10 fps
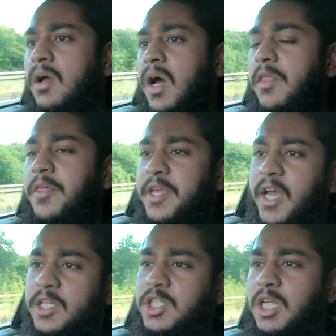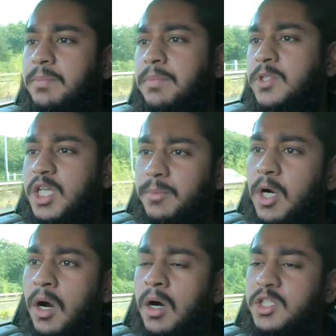and they think, yeah, cheap
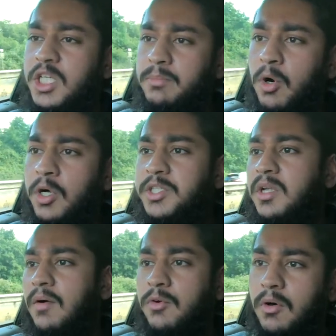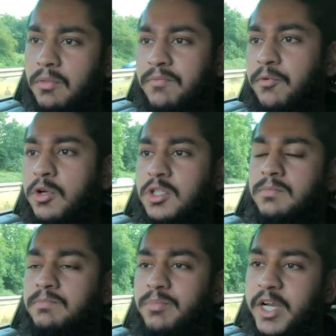car, cheap mods, I've got 400
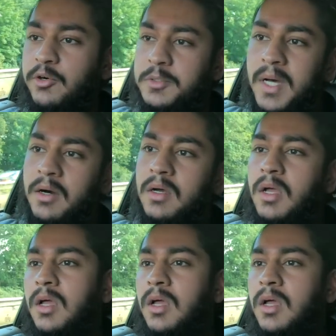brake horsepower.